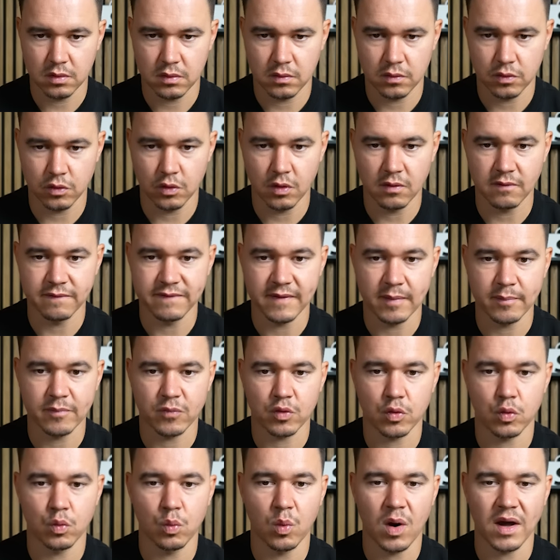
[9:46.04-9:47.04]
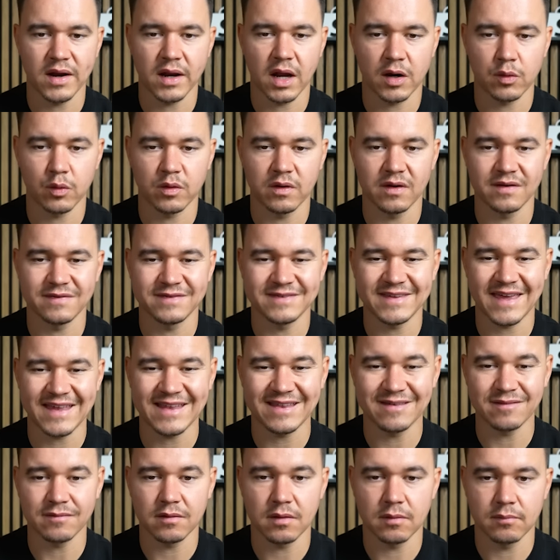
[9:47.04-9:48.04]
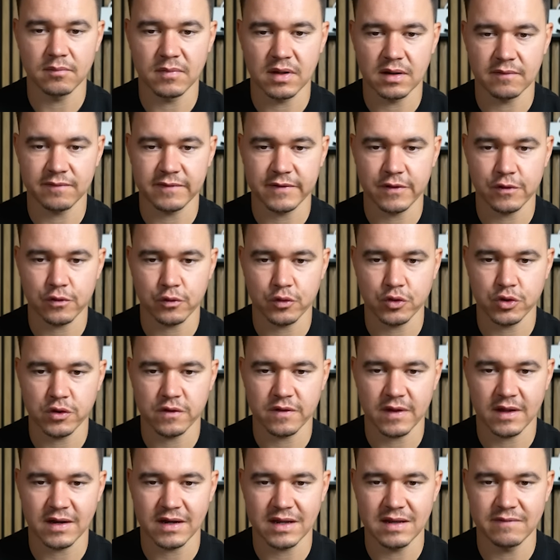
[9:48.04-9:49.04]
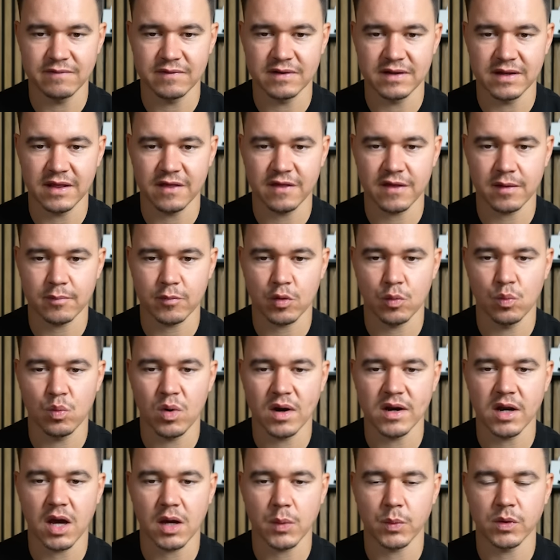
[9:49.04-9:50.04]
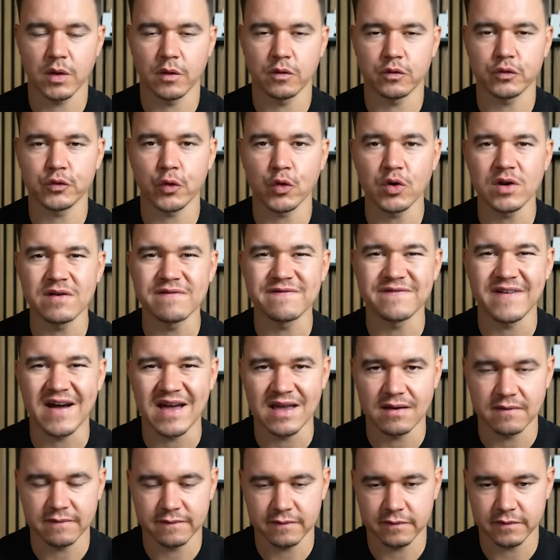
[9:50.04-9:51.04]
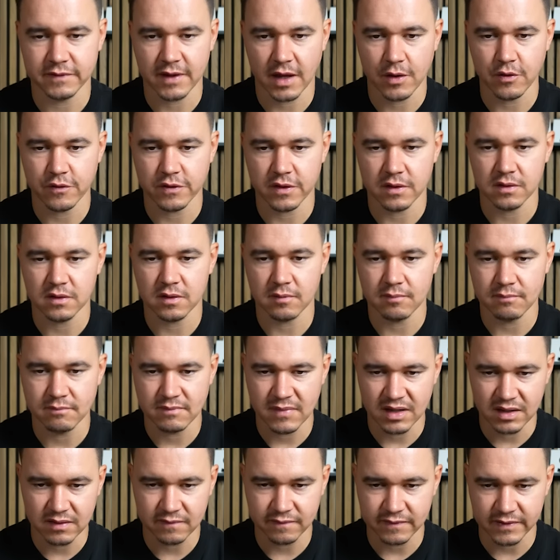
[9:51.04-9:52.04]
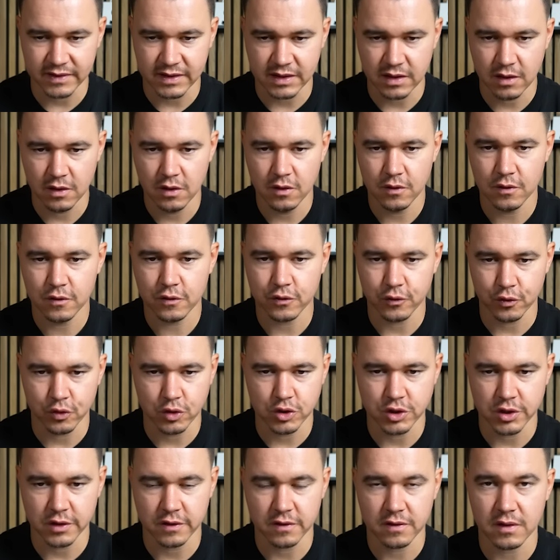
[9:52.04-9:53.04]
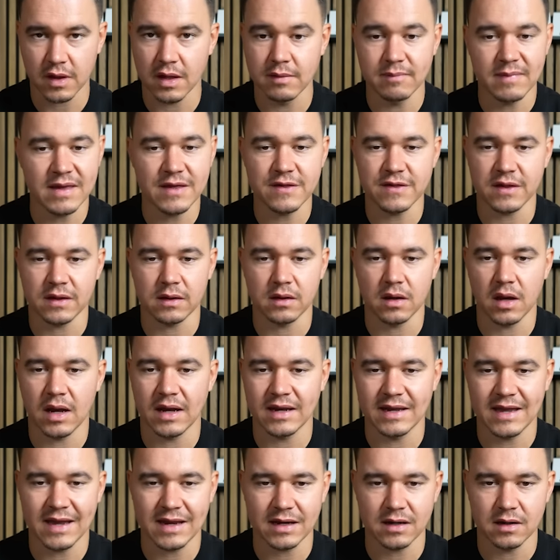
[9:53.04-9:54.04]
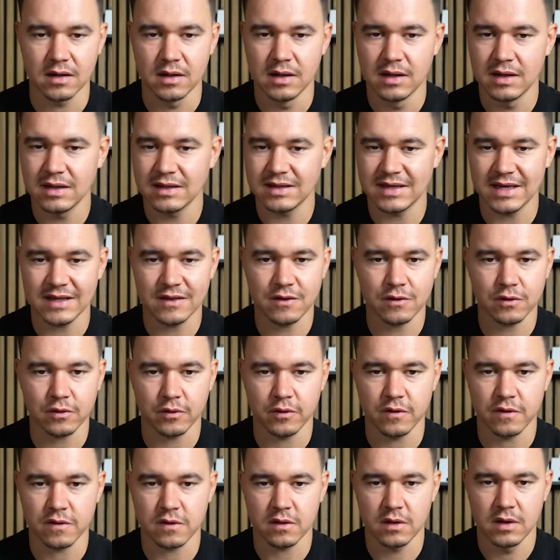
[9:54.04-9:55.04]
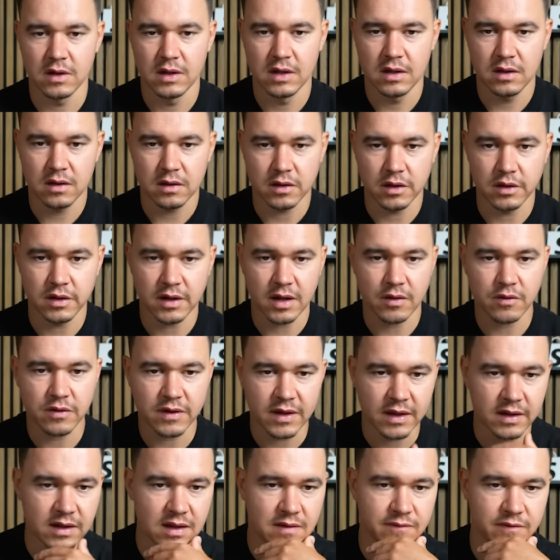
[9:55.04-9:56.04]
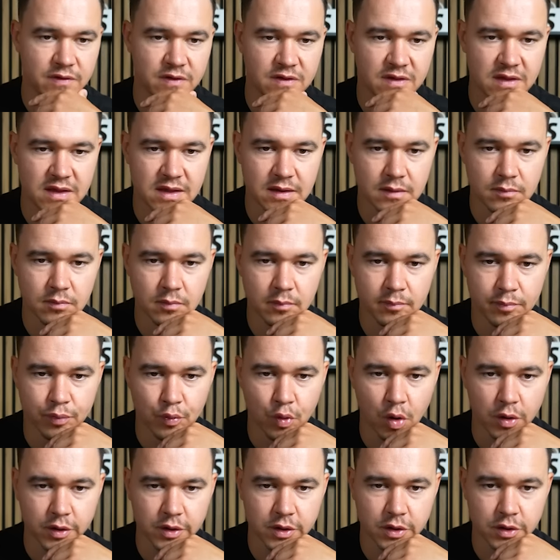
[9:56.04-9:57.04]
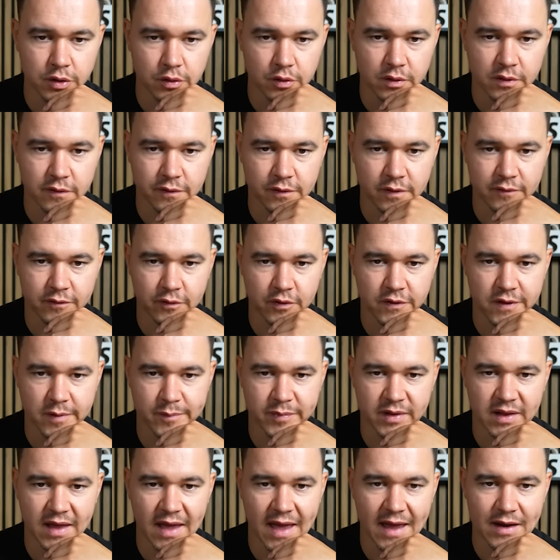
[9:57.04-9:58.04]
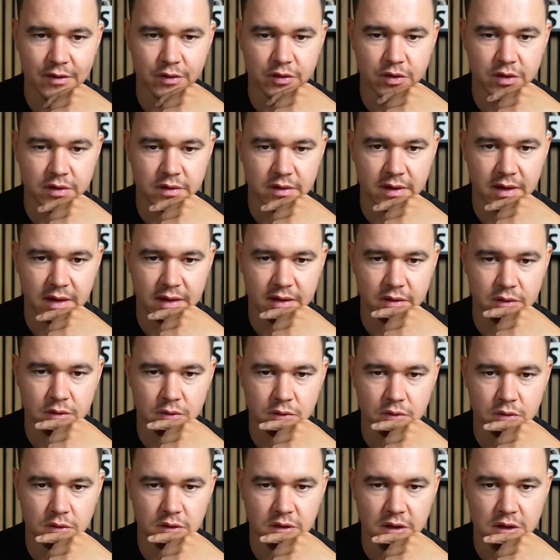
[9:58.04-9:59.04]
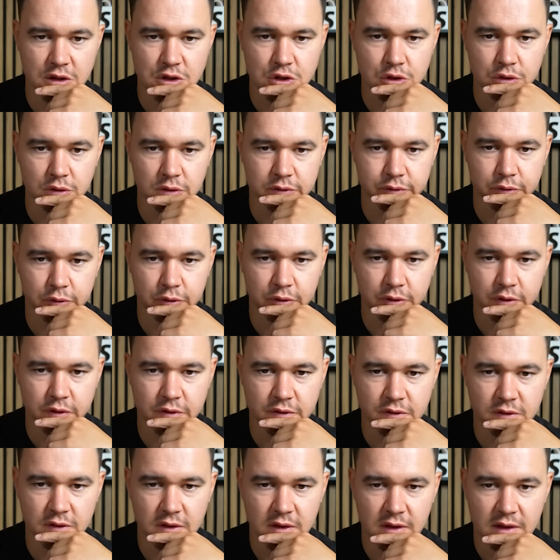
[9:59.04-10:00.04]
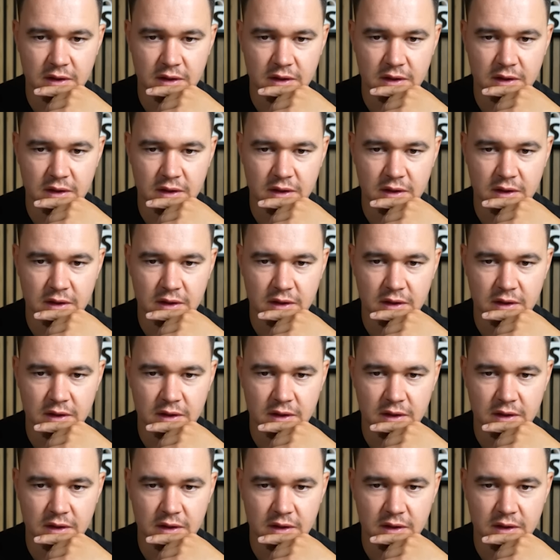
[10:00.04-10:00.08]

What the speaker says: November, 110 monthly searches, and even December, 135,000 monthly searches. Amazing. Again, kids' toys. You now can even see broaden yours. So for example, educational toys.